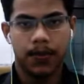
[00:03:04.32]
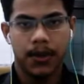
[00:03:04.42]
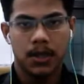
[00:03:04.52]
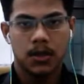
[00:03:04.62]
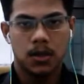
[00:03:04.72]

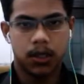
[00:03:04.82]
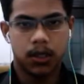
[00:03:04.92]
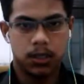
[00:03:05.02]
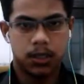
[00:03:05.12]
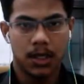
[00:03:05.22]
based on
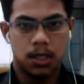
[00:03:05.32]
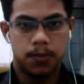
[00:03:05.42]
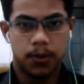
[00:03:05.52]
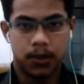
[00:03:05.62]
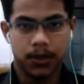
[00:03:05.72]
its
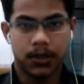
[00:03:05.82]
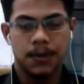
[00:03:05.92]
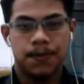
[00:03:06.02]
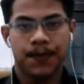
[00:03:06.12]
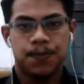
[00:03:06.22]
polarity,
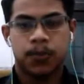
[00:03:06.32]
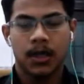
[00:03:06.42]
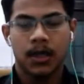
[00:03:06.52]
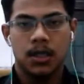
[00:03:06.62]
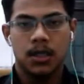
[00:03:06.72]

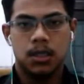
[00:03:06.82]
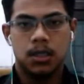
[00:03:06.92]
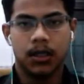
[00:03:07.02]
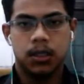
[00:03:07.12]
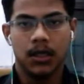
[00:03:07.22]

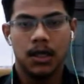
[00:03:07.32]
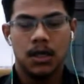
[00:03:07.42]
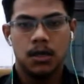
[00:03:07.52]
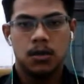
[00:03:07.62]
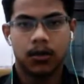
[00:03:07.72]
and
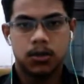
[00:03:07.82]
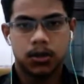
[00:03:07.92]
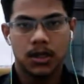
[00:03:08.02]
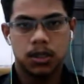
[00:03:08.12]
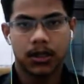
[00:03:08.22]
it
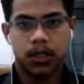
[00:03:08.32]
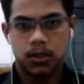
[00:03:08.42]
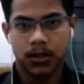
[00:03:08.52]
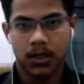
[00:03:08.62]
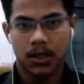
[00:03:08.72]
also a
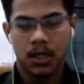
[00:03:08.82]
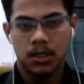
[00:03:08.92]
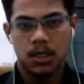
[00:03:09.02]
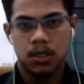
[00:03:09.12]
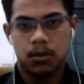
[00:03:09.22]
transistor that
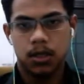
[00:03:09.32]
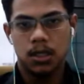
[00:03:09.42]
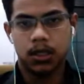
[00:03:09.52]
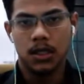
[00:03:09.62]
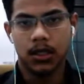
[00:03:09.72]
generates
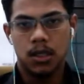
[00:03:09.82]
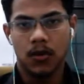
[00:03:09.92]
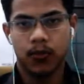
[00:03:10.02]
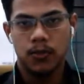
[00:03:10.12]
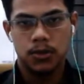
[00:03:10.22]

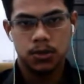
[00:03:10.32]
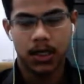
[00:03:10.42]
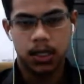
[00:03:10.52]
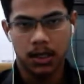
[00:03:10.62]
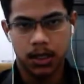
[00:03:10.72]
output
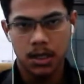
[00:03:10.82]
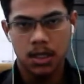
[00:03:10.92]
signal